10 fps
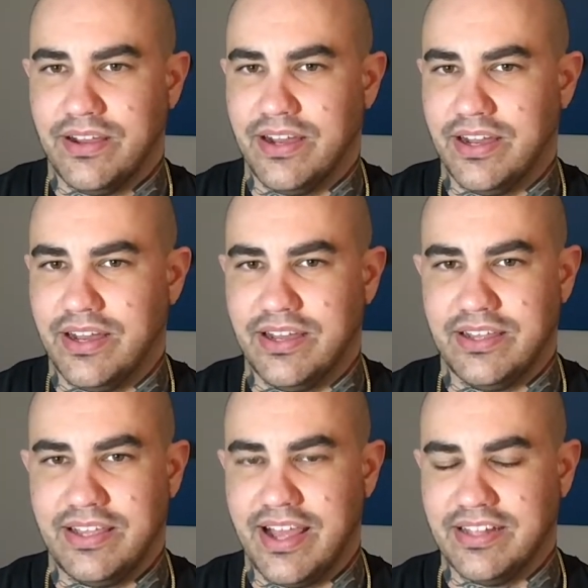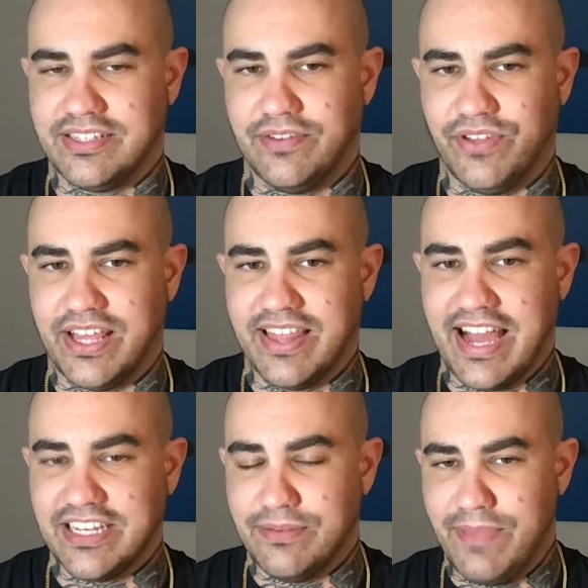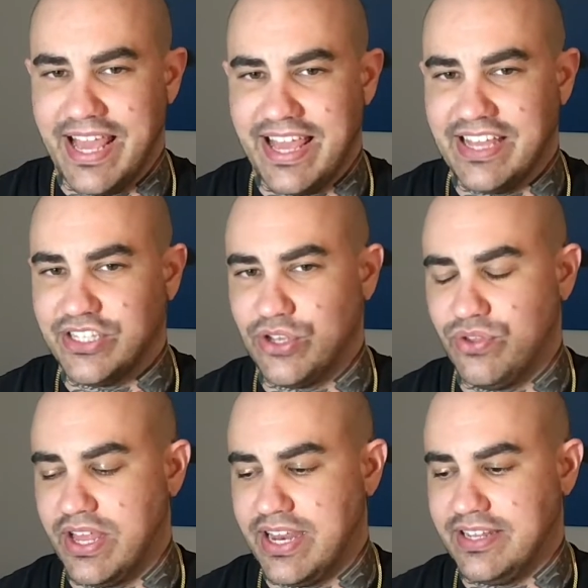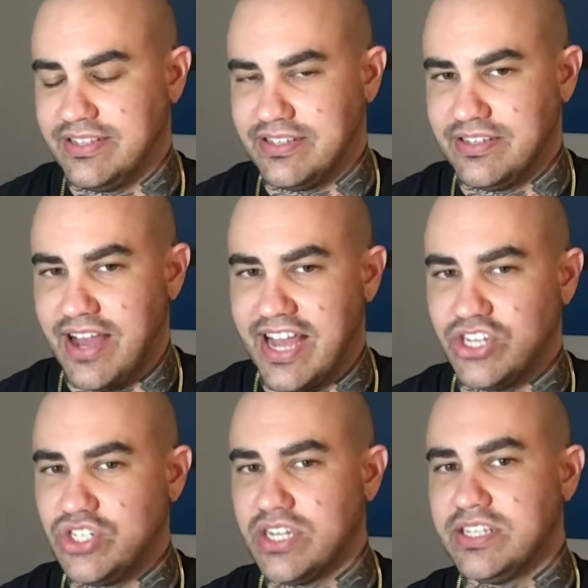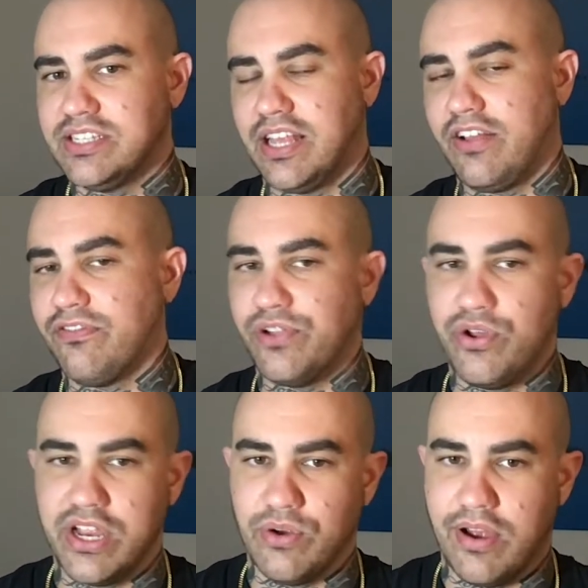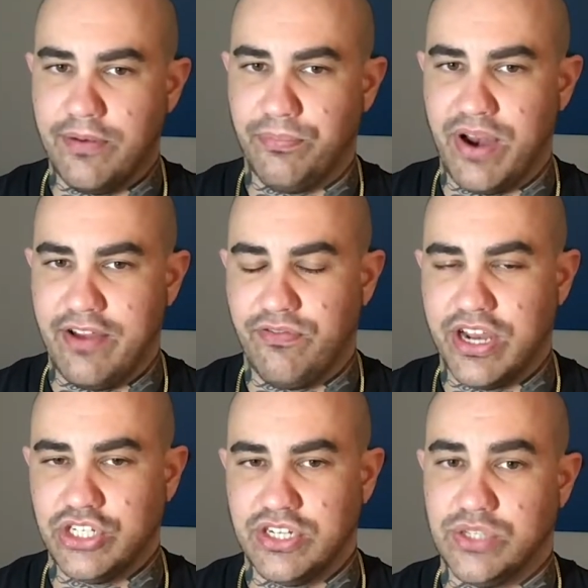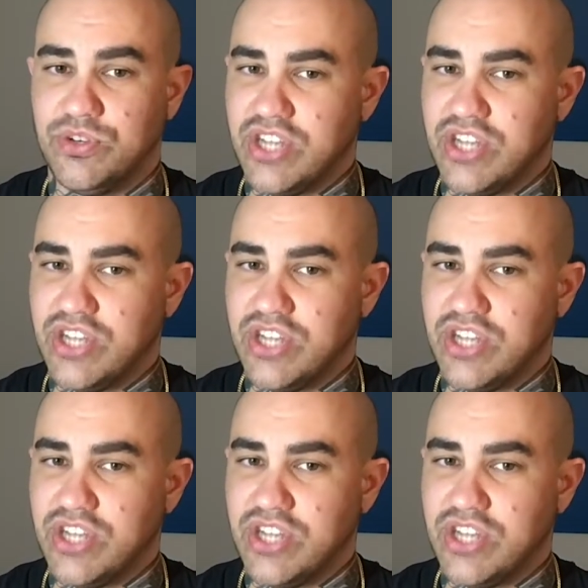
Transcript: uh, yeah, and stuff like that to make it so that it's not just like floating around bright freshness,